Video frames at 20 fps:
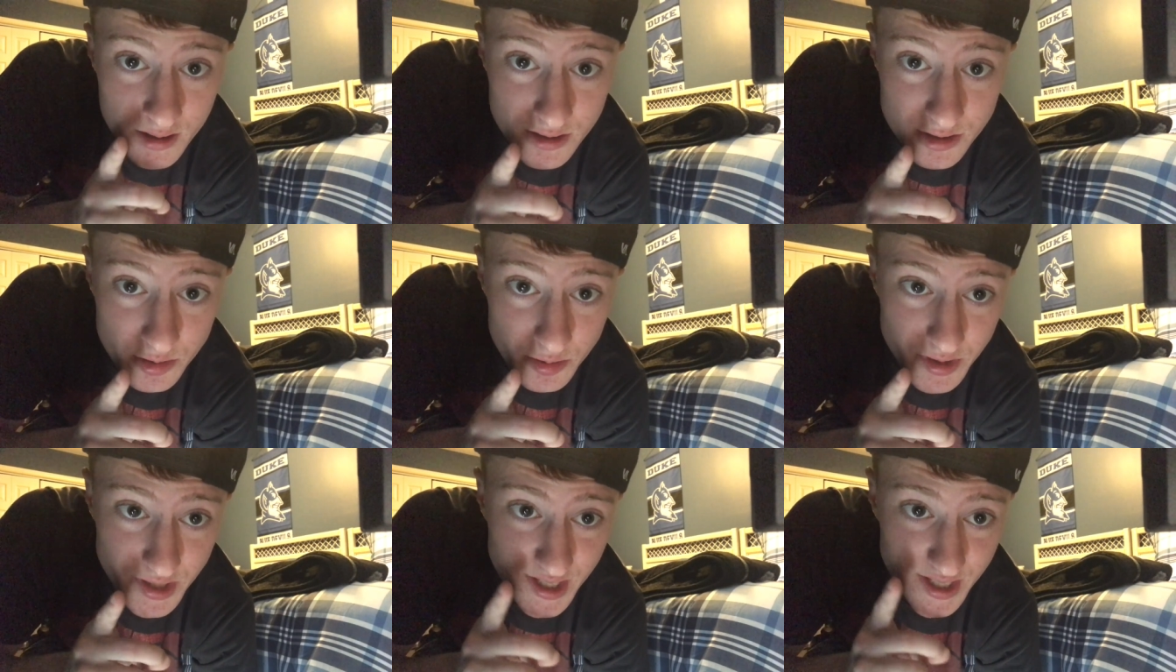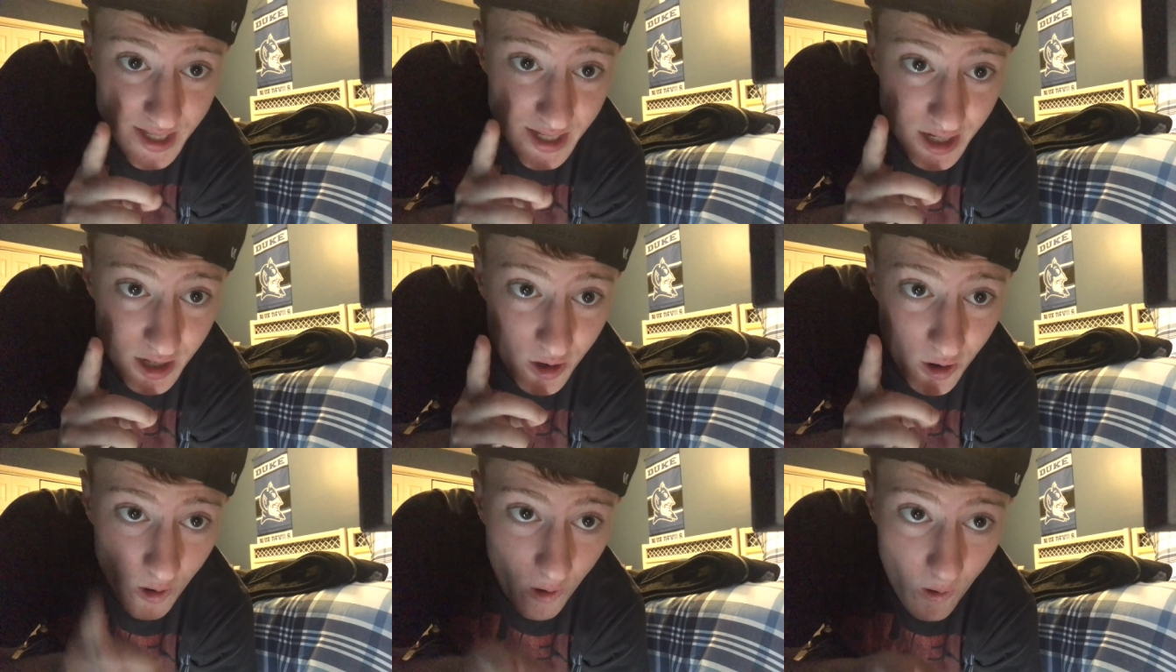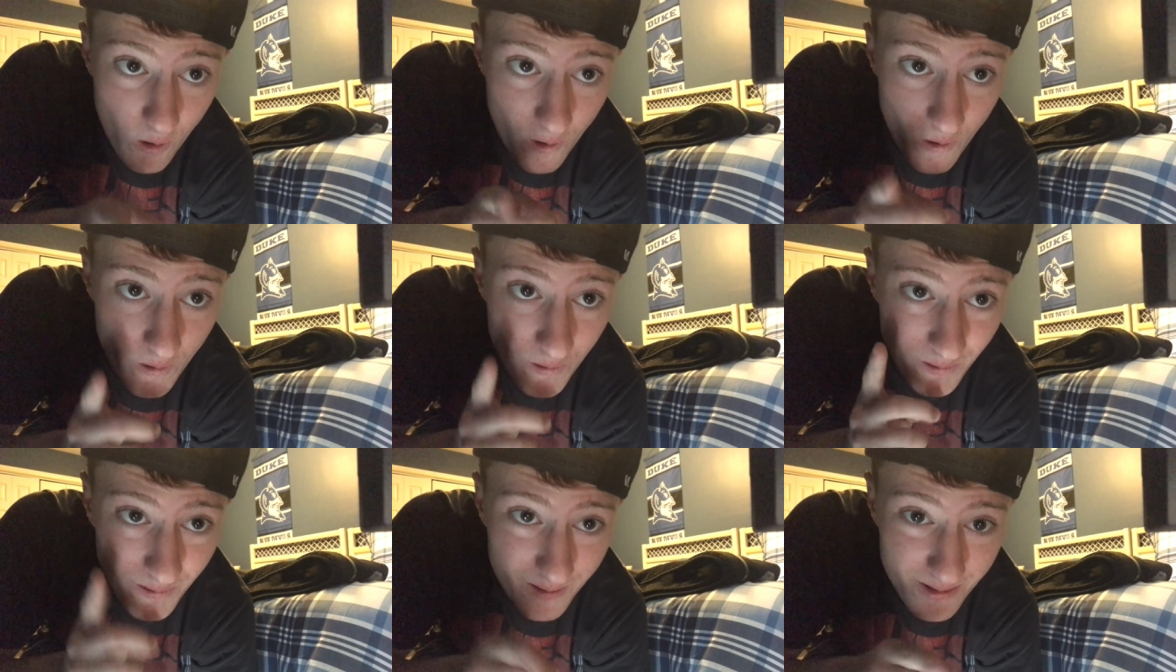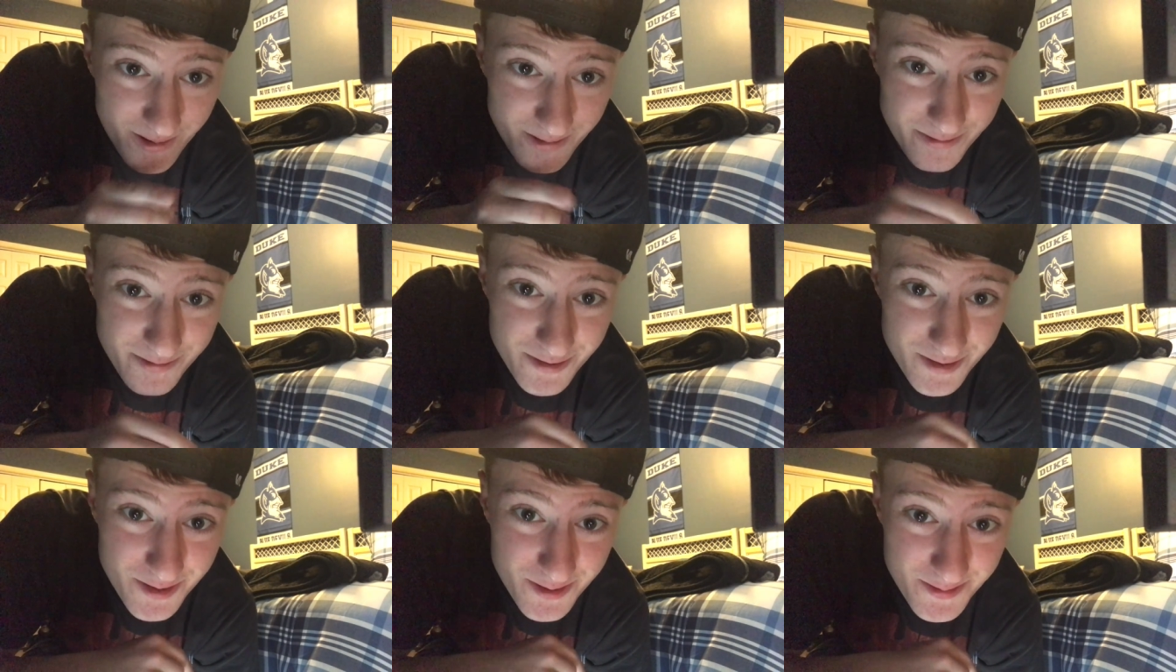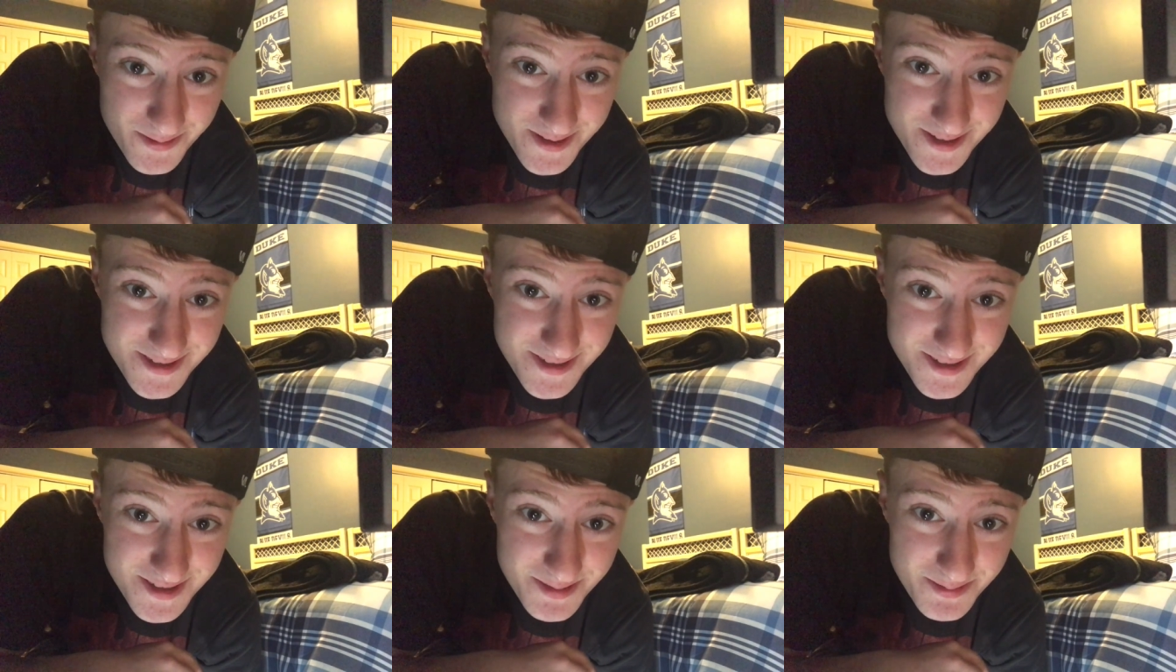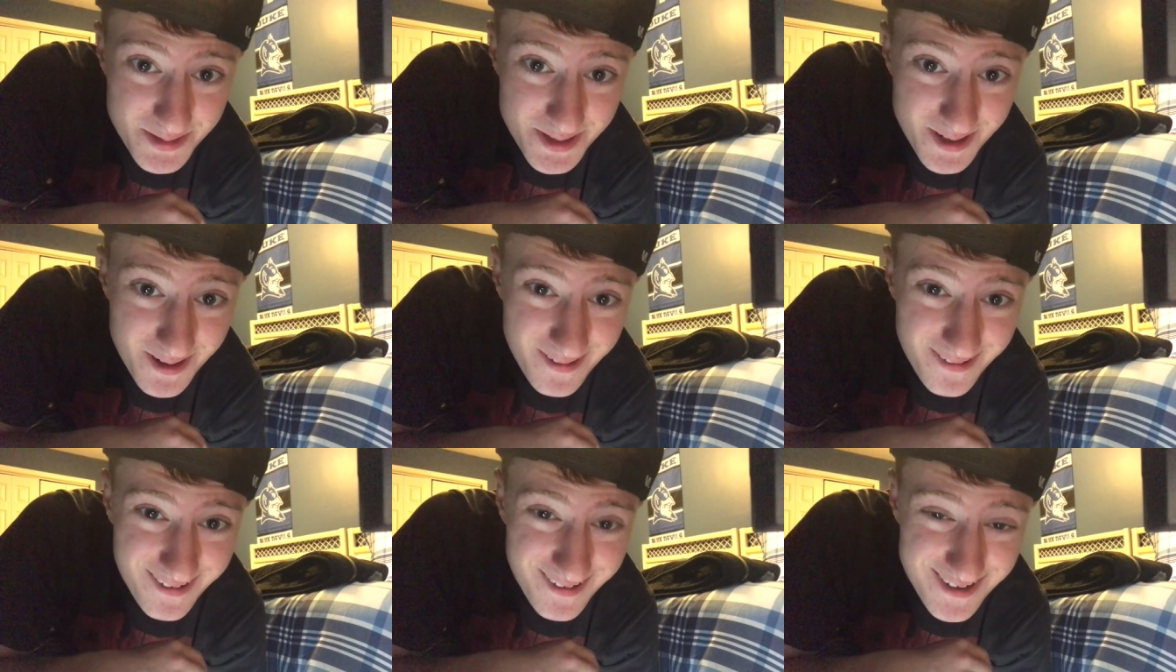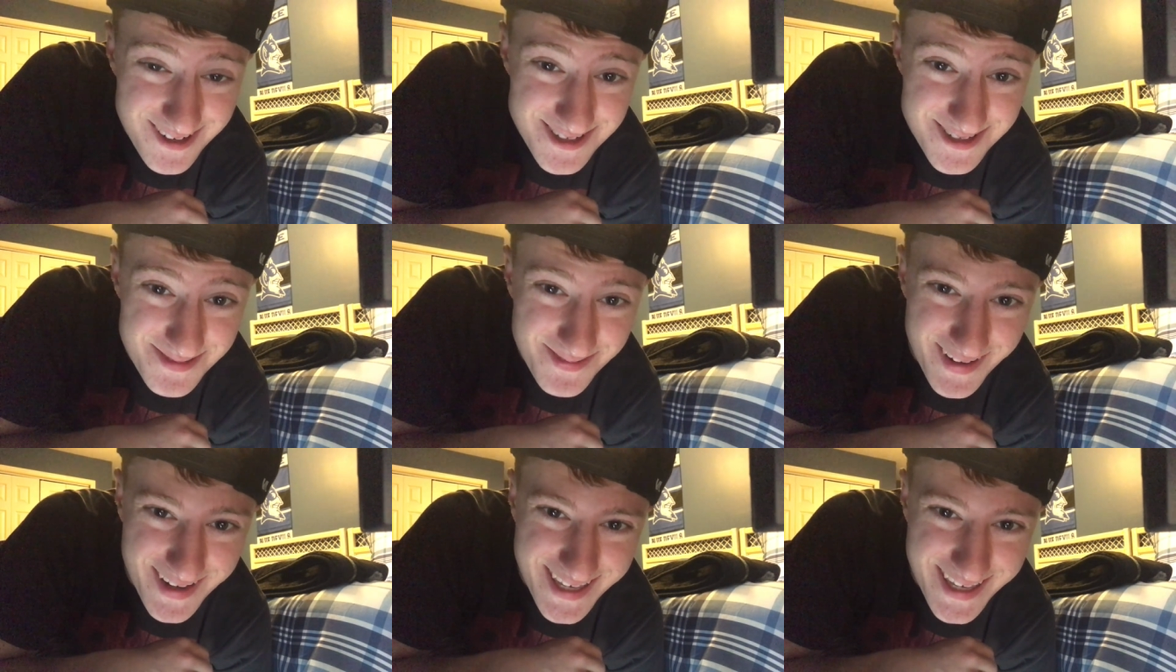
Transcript: so we could get it all on film. This is gonna be awesome.